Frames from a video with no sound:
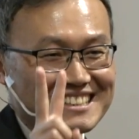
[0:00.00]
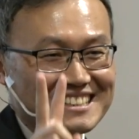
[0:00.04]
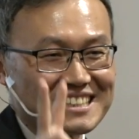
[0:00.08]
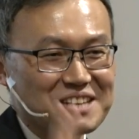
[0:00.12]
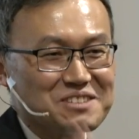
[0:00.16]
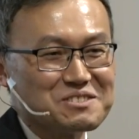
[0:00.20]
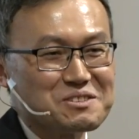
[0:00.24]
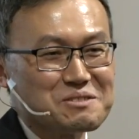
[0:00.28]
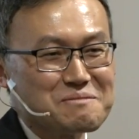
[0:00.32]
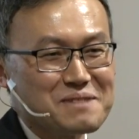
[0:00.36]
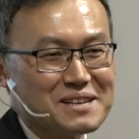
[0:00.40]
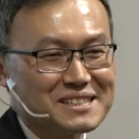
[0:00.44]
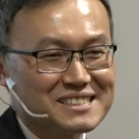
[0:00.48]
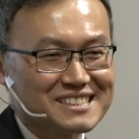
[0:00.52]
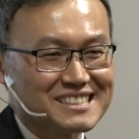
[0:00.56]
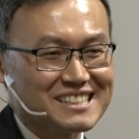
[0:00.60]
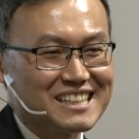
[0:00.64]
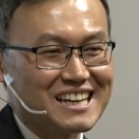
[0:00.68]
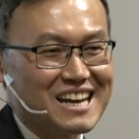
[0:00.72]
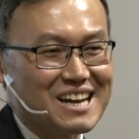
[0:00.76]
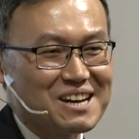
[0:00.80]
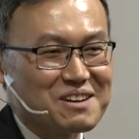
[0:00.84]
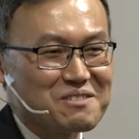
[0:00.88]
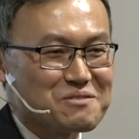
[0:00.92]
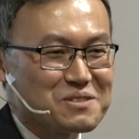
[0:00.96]
Can you imagine
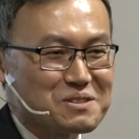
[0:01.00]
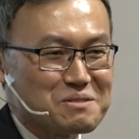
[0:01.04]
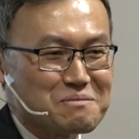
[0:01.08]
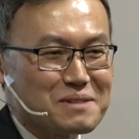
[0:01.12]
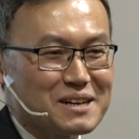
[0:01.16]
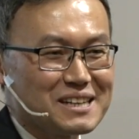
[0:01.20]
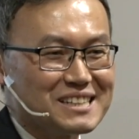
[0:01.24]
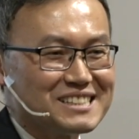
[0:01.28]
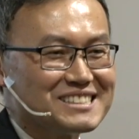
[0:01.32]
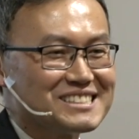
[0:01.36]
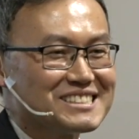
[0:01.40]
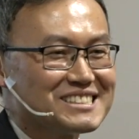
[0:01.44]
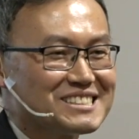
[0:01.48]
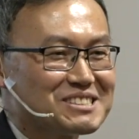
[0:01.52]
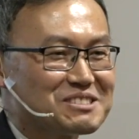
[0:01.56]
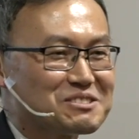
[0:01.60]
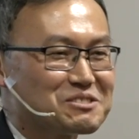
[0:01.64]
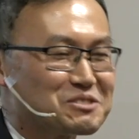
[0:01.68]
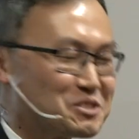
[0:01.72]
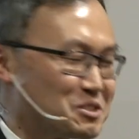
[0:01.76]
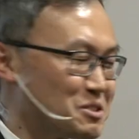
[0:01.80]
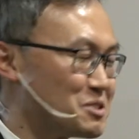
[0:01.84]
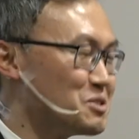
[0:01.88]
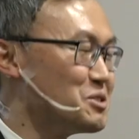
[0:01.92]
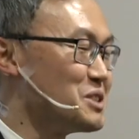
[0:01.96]
that? With my
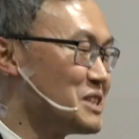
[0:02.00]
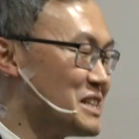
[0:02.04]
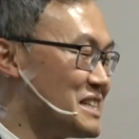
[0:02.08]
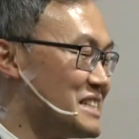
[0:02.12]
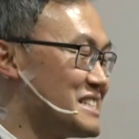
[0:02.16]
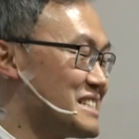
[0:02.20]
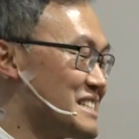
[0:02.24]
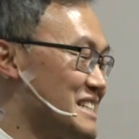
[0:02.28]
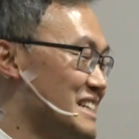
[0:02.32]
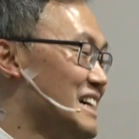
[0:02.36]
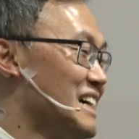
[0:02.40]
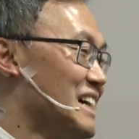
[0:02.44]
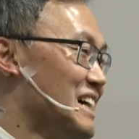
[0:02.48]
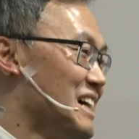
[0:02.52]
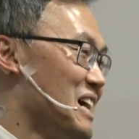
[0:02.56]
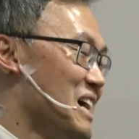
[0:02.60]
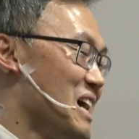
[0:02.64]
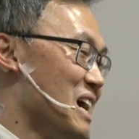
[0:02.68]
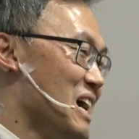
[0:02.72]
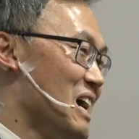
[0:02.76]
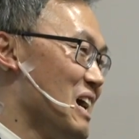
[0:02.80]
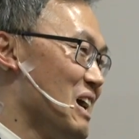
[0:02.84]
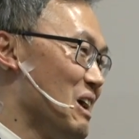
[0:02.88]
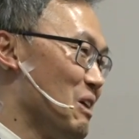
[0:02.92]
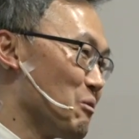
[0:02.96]
students,
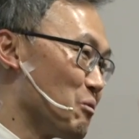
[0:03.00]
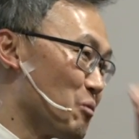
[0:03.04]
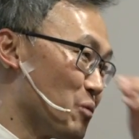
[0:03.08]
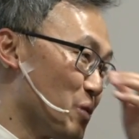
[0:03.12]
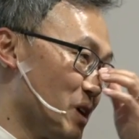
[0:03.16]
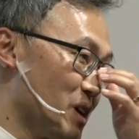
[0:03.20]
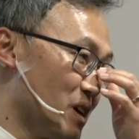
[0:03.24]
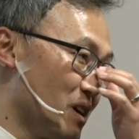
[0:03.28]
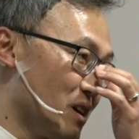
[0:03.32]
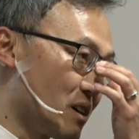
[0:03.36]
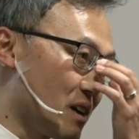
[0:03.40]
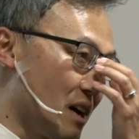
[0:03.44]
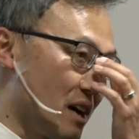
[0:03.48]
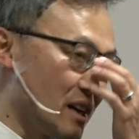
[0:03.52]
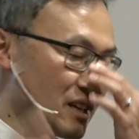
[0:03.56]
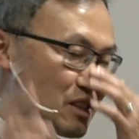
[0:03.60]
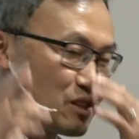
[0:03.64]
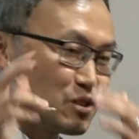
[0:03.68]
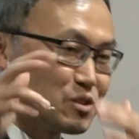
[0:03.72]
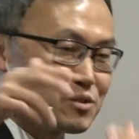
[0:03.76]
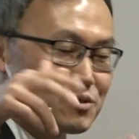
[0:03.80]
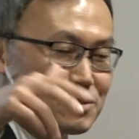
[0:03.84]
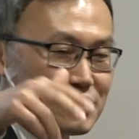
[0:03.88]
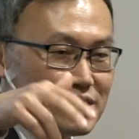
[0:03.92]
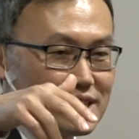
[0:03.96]
uh, we got
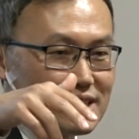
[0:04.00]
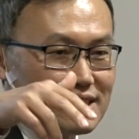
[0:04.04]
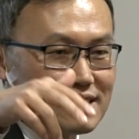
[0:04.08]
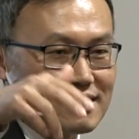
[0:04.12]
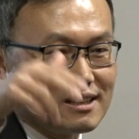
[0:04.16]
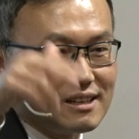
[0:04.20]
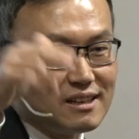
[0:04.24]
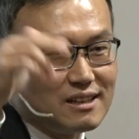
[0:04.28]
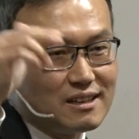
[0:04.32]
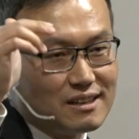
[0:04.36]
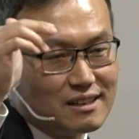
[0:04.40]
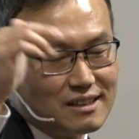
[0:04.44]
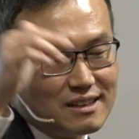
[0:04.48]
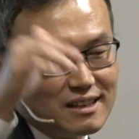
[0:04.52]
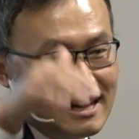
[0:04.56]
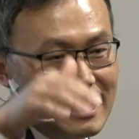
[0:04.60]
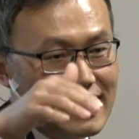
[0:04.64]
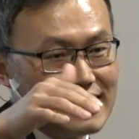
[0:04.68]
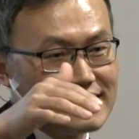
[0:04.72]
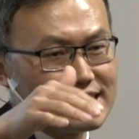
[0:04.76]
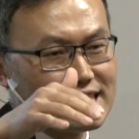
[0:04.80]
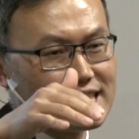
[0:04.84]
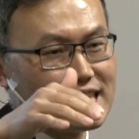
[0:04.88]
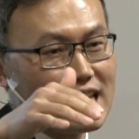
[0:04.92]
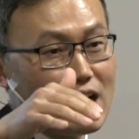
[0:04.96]
into the uh,
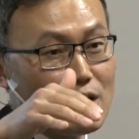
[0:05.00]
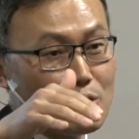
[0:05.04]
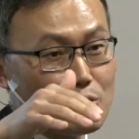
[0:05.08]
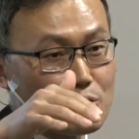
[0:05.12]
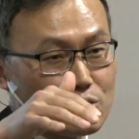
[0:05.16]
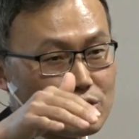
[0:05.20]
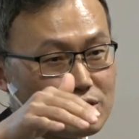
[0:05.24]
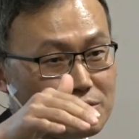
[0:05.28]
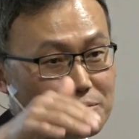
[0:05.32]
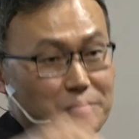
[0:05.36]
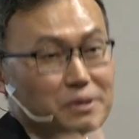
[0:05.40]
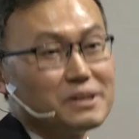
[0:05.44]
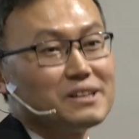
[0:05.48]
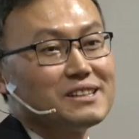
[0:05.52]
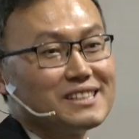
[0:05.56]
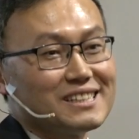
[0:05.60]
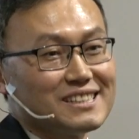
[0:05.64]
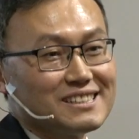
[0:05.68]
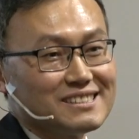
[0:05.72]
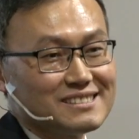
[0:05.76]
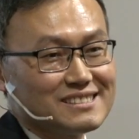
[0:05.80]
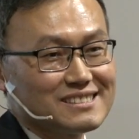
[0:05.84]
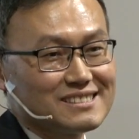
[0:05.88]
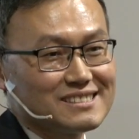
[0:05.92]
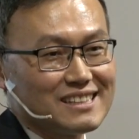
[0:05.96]
Eisenhower
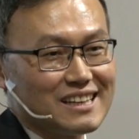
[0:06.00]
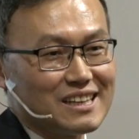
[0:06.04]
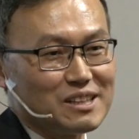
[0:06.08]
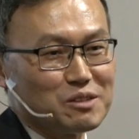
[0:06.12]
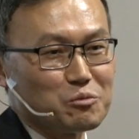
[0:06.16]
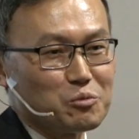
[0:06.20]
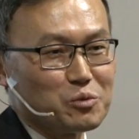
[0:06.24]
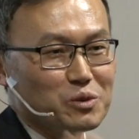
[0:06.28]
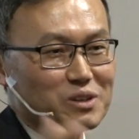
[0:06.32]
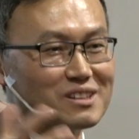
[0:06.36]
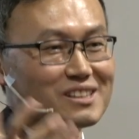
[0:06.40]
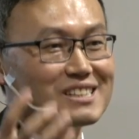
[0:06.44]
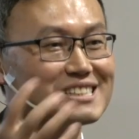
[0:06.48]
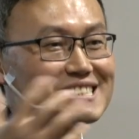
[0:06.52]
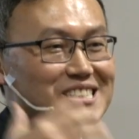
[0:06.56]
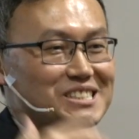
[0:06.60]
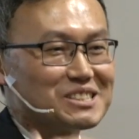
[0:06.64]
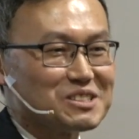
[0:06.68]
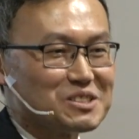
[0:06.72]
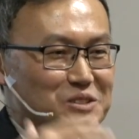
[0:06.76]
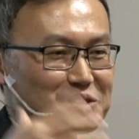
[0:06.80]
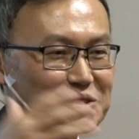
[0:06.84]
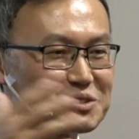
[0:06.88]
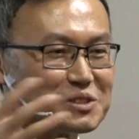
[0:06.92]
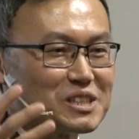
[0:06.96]
buildings and we
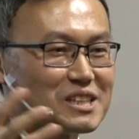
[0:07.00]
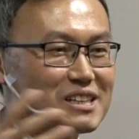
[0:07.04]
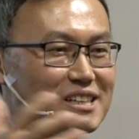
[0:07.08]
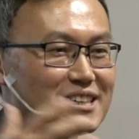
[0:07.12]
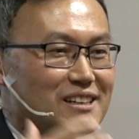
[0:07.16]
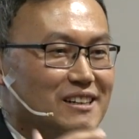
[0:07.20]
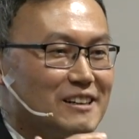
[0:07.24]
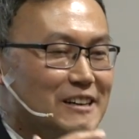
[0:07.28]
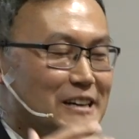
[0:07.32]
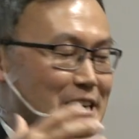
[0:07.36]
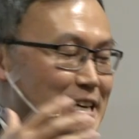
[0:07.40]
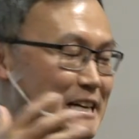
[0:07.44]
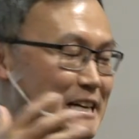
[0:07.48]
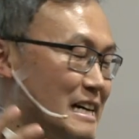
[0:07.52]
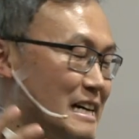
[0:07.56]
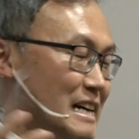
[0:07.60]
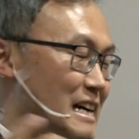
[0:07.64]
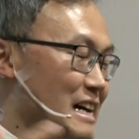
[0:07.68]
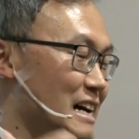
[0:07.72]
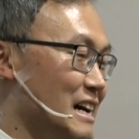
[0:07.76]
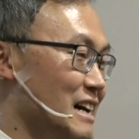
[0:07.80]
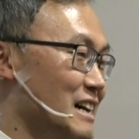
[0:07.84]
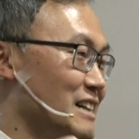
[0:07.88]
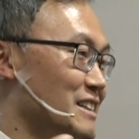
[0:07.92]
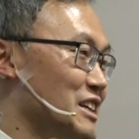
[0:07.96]
listened to the
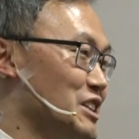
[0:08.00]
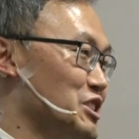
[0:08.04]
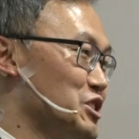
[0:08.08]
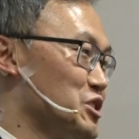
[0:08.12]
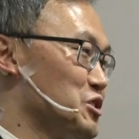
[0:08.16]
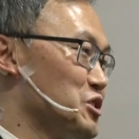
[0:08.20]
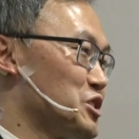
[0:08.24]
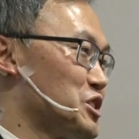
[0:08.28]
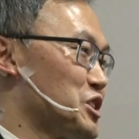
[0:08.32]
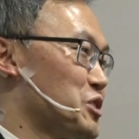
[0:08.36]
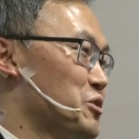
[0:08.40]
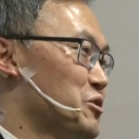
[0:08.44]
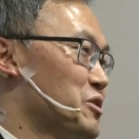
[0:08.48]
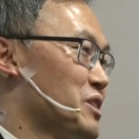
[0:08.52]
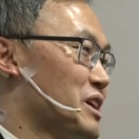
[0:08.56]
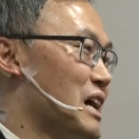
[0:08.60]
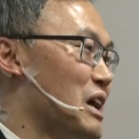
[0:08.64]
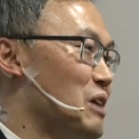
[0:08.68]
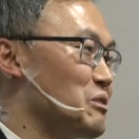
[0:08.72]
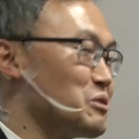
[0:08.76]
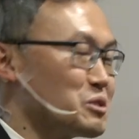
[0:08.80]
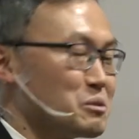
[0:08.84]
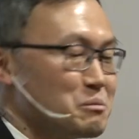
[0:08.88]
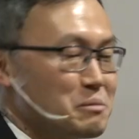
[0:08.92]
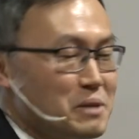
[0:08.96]
uh, National Security
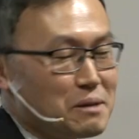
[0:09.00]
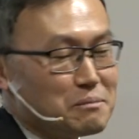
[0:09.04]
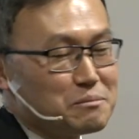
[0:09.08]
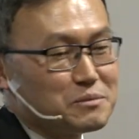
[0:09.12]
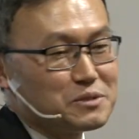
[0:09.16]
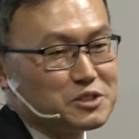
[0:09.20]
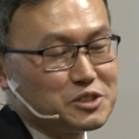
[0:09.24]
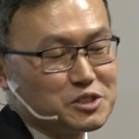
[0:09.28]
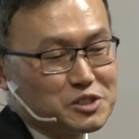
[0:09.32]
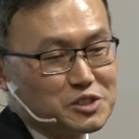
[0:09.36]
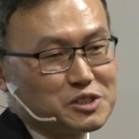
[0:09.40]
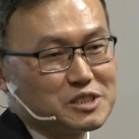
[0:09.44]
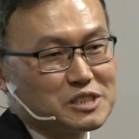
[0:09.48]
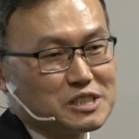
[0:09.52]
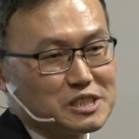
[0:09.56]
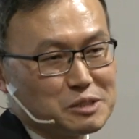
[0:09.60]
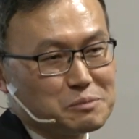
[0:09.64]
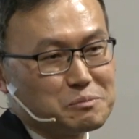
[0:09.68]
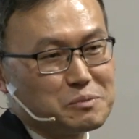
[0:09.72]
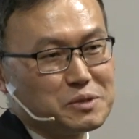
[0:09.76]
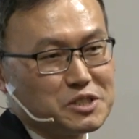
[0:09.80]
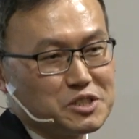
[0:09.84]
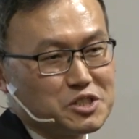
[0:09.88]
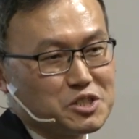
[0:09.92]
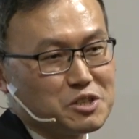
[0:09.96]
Council members'
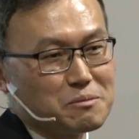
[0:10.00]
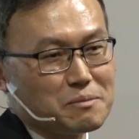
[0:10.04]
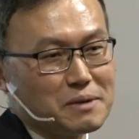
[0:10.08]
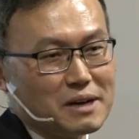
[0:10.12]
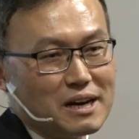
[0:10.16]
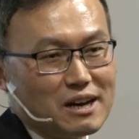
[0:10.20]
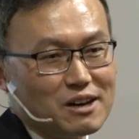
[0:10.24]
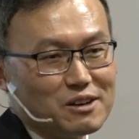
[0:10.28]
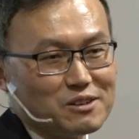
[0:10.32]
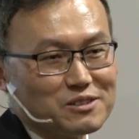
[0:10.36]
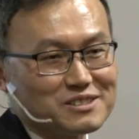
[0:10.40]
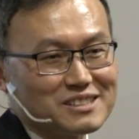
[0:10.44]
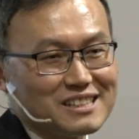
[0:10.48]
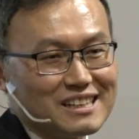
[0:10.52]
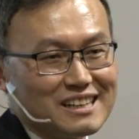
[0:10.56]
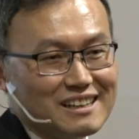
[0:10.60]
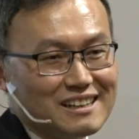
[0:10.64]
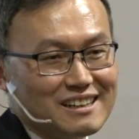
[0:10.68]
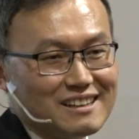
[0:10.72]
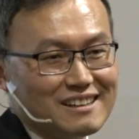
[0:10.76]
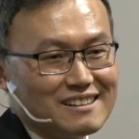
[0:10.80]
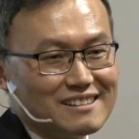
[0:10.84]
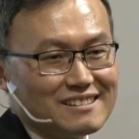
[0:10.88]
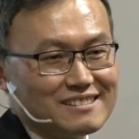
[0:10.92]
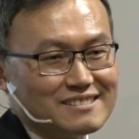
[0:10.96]
speech about
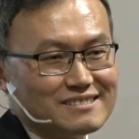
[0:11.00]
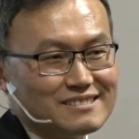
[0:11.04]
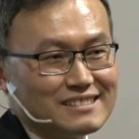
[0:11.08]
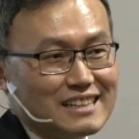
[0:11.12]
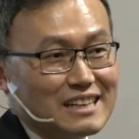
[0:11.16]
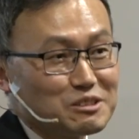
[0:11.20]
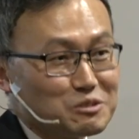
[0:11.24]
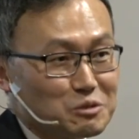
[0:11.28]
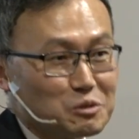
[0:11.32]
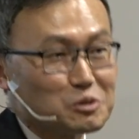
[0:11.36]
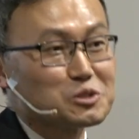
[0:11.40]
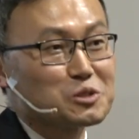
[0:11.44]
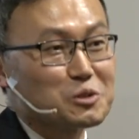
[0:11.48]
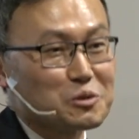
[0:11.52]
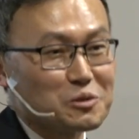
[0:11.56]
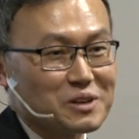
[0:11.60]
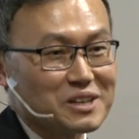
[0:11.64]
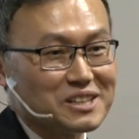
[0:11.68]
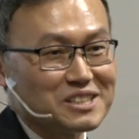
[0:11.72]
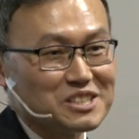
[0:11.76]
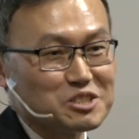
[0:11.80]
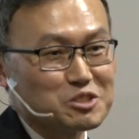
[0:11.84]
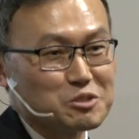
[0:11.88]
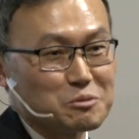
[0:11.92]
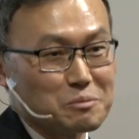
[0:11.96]
uh, not North
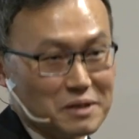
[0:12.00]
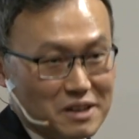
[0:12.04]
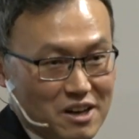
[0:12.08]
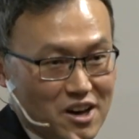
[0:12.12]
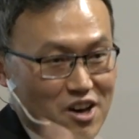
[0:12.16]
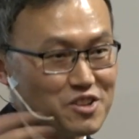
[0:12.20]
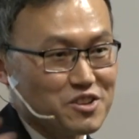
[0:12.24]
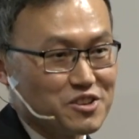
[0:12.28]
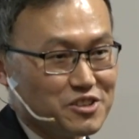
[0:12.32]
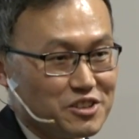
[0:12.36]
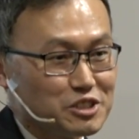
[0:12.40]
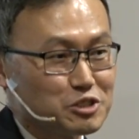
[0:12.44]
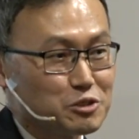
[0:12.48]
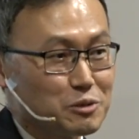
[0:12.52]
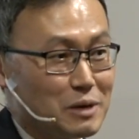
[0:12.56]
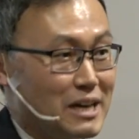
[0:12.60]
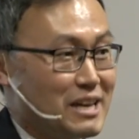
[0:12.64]
Korean issue, but other issue.